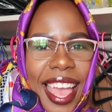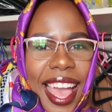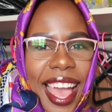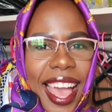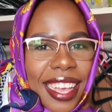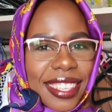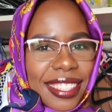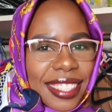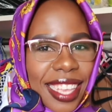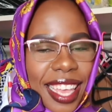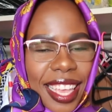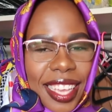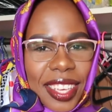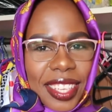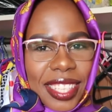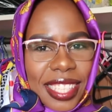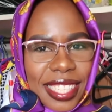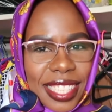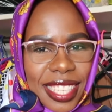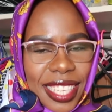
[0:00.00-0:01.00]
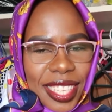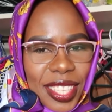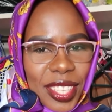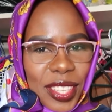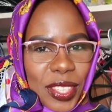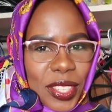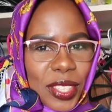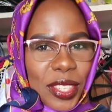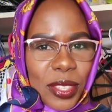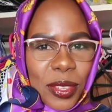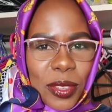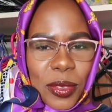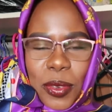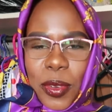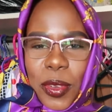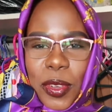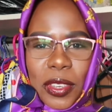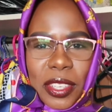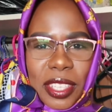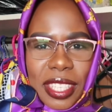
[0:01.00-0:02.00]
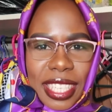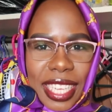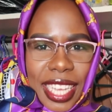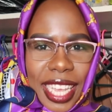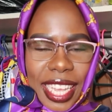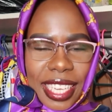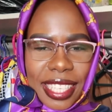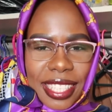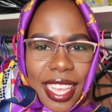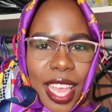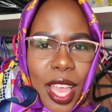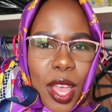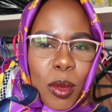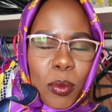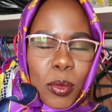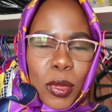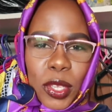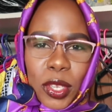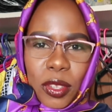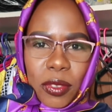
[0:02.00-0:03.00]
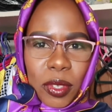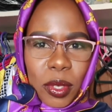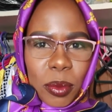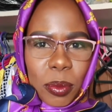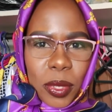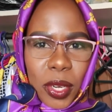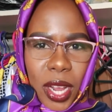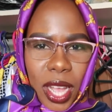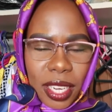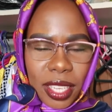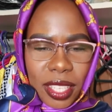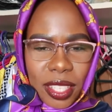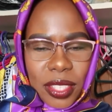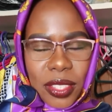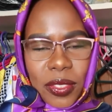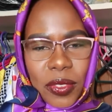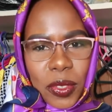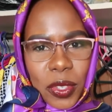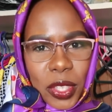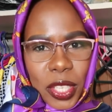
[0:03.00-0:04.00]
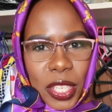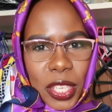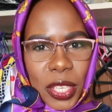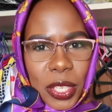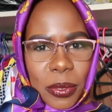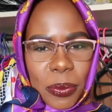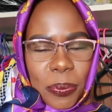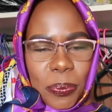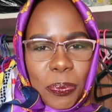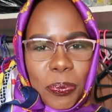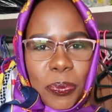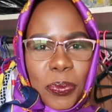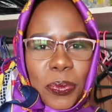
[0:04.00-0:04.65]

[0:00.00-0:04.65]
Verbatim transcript: as I continue to create beautiful products for you